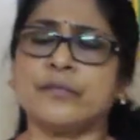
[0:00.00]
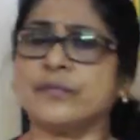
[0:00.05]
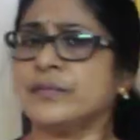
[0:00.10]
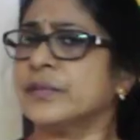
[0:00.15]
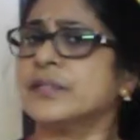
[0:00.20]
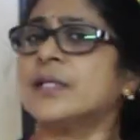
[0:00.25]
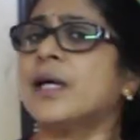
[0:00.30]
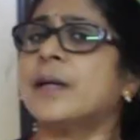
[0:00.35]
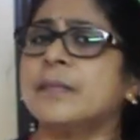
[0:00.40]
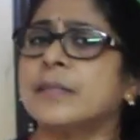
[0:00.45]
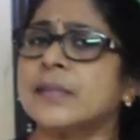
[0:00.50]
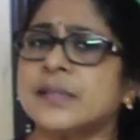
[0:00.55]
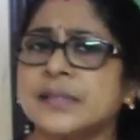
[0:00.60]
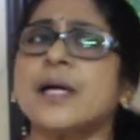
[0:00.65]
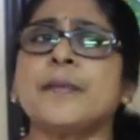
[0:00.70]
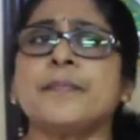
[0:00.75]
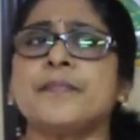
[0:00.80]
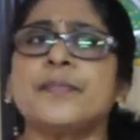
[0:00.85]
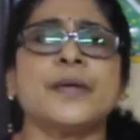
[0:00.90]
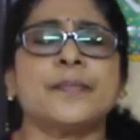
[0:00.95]

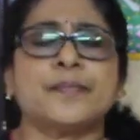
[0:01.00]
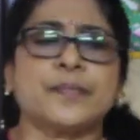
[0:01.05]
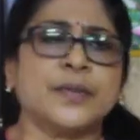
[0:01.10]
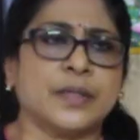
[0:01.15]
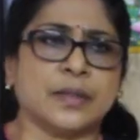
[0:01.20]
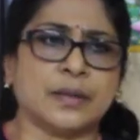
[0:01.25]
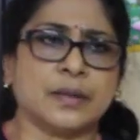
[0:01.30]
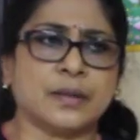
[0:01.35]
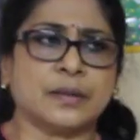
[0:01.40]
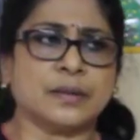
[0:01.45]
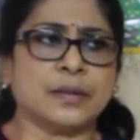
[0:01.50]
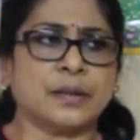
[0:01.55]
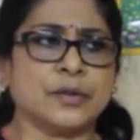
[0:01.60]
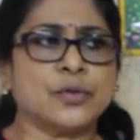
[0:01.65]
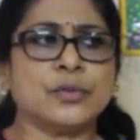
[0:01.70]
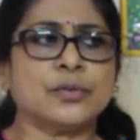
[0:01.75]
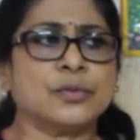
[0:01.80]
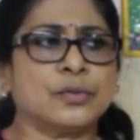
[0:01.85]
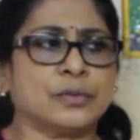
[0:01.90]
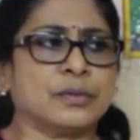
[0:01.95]
some people
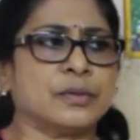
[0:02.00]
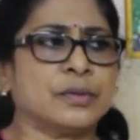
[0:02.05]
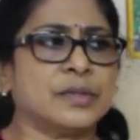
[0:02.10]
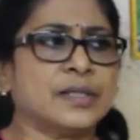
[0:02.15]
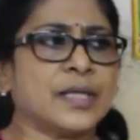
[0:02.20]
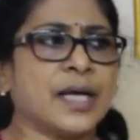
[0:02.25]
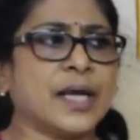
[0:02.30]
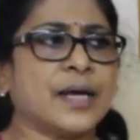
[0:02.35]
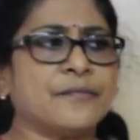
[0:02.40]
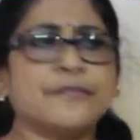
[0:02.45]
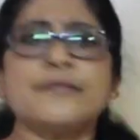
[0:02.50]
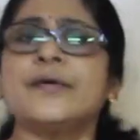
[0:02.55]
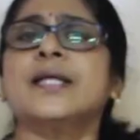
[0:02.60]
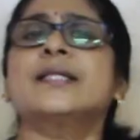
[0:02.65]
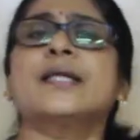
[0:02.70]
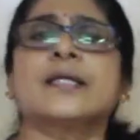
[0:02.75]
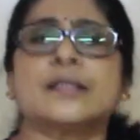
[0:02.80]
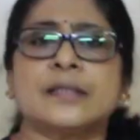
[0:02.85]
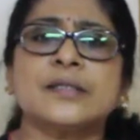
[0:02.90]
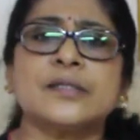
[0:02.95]
they
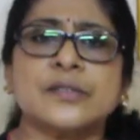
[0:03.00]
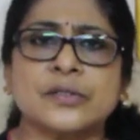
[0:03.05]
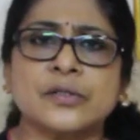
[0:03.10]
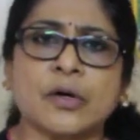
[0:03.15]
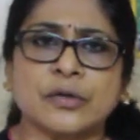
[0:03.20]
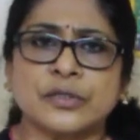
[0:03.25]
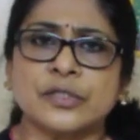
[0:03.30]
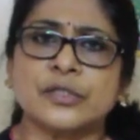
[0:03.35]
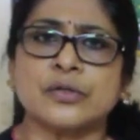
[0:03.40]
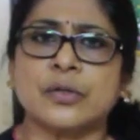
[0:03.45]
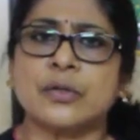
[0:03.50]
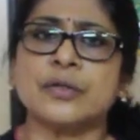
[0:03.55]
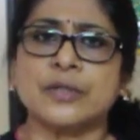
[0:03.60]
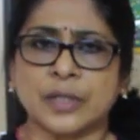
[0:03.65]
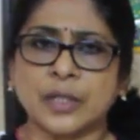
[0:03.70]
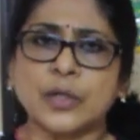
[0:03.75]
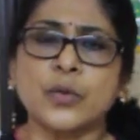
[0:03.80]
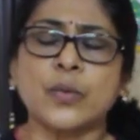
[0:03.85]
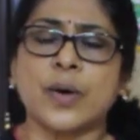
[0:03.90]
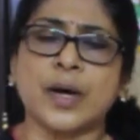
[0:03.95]
feel that it is not at all
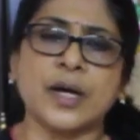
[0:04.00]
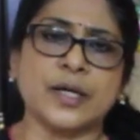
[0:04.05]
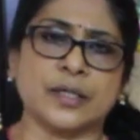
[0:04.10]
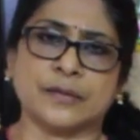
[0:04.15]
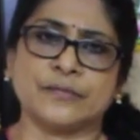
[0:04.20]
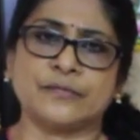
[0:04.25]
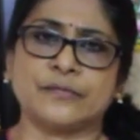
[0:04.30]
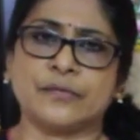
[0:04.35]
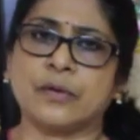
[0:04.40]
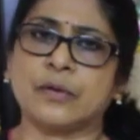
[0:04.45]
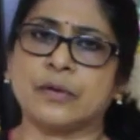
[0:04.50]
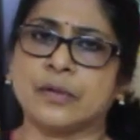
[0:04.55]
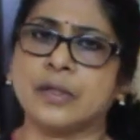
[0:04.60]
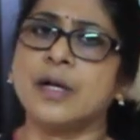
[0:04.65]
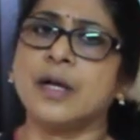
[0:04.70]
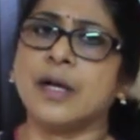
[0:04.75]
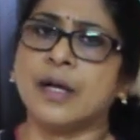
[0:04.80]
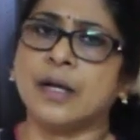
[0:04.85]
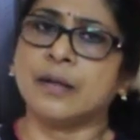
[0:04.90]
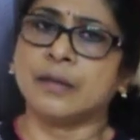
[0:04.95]
required for
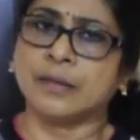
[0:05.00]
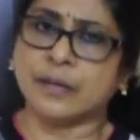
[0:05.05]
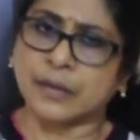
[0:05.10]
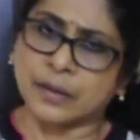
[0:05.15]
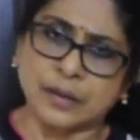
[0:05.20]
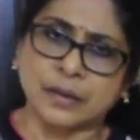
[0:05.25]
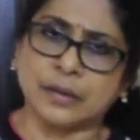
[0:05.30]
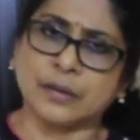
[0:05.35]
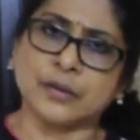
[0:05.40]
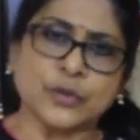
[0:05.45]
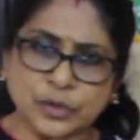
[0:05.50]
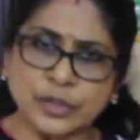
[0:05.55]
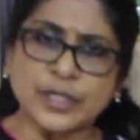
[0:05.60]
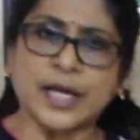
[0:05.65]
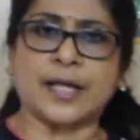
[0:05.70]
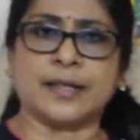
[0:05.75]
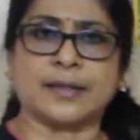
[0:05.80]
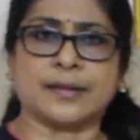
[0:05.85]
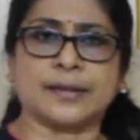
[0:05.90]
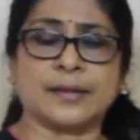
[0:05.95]
good
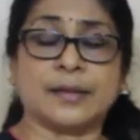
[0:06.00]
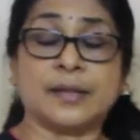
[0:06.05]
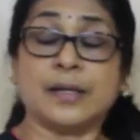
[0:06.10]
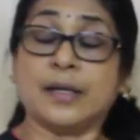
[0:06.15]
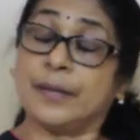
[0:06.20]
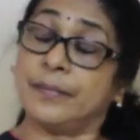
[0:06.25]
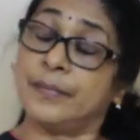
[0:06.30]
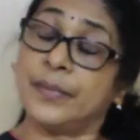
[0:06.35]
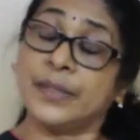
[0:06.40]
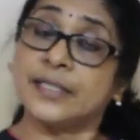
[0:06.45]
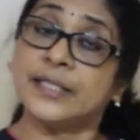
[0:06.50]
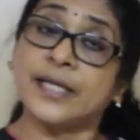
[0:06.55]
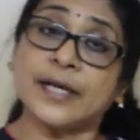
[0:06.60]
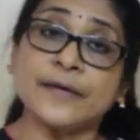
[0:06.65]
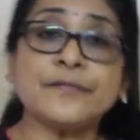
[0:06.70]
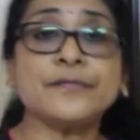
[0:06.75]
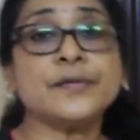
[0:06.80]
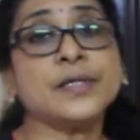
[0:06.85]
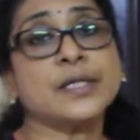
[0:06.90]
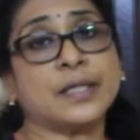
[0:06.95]
health, but
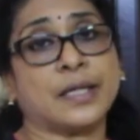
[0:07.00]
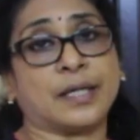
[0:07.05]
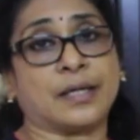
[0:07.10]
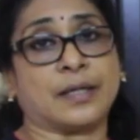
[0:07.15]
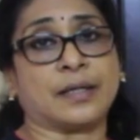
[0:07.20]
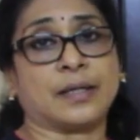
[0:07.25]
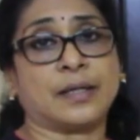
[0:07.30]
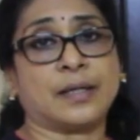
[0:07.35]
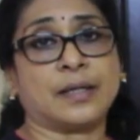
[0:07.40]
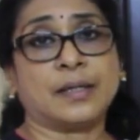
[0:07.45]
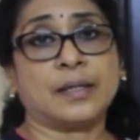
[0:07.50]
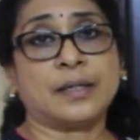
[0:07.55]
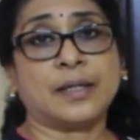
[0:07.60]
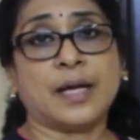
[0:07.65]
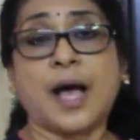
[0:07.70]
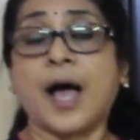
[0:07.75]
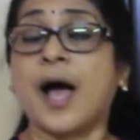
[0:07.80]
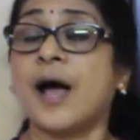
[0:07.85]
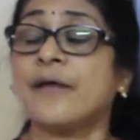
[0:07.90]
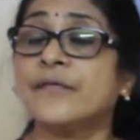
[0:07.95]
definitely
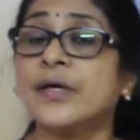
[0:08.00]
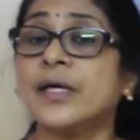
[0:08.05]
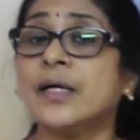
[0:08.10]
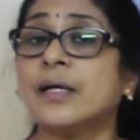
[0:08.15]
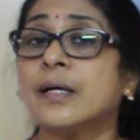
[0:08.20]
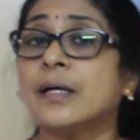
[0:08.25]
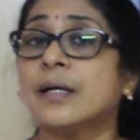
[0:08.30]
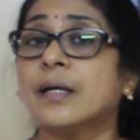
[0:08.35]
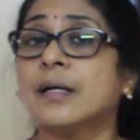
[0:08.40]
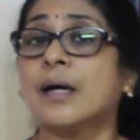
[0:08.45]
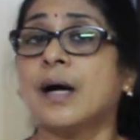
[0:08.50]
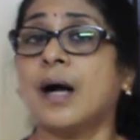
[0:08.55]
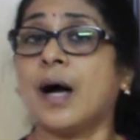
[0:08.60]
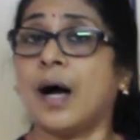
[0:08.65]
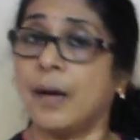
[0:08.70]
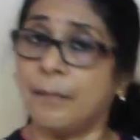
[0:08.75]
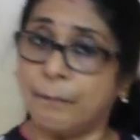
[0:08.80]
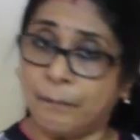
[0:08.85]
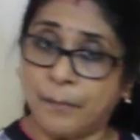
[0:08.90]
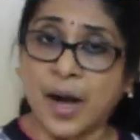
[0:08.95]
having
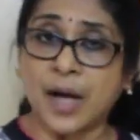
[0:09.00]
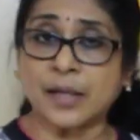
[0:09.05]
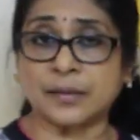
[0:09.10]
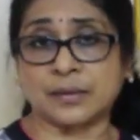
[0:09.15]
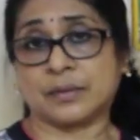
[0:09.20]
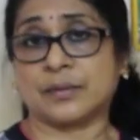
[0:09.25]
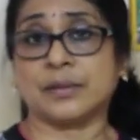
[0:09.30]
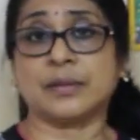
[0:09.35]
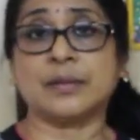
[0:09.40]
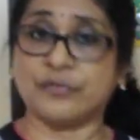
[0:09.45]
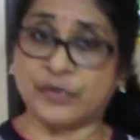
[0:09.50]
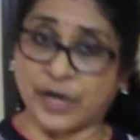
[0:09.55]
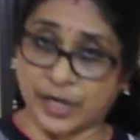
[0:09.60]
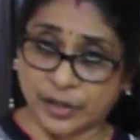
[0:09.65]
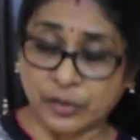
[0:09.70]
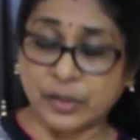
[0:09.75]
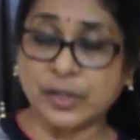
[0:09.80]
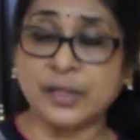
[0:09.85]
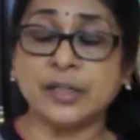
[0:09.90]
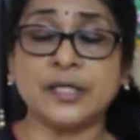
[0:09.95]
a bath
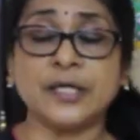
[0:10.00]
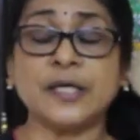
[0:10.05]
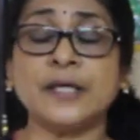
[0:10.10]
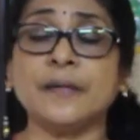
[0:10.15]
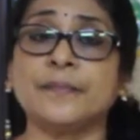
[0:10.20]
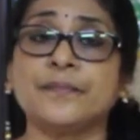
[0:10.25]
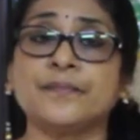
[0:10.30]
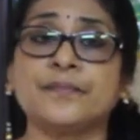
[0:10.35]
regularly,